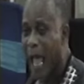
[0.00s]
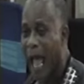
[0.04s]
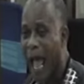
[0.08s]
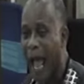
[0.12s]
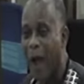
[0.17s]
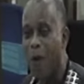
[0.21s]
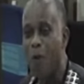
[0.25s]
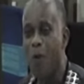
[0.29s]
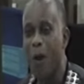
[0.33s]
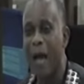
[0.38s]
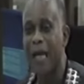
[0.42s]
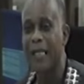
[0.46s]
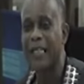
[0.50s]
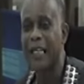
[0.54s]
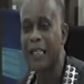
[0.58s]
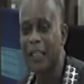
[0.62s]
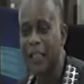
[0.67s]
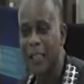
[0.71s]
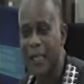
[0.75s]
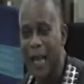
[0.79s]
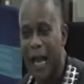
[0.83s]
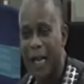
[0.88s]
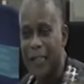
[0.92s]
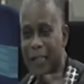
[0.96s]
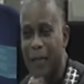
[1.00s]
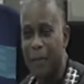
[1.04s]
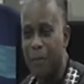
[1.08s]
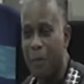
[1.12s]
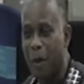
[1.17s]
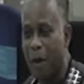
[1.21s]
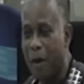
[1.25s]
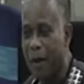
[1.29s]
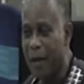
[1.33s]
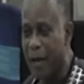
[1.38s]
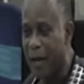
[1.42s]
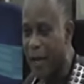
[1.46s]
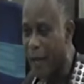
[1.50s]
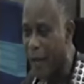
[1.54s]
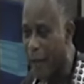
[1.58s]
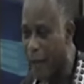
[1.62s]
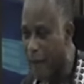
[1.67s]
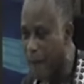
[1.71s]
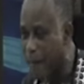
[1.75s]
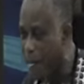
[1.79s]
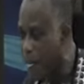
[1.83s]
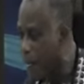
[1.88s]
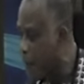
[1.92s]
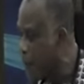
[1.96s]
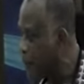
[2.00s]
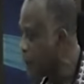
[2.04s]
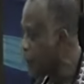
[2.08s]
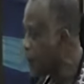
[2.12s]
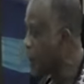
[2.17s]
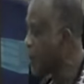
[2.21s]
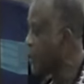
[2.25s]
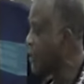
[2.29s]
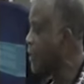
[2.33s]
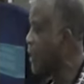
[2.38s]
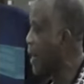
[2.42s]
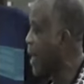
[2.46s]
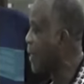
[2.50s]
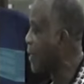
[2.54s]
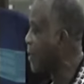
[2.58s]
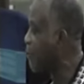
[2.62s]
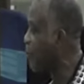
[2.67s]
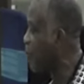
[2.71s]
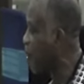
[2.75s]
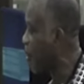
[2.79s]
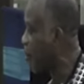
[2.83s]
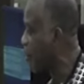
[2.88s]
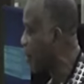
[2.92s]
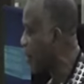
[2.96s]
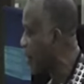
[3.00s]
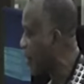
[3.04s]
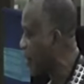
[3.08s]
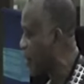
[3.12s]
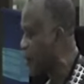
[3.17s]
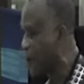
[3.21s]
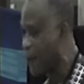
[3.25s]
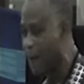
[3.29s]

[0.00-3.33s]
And we are dishing out the money. This is not the money.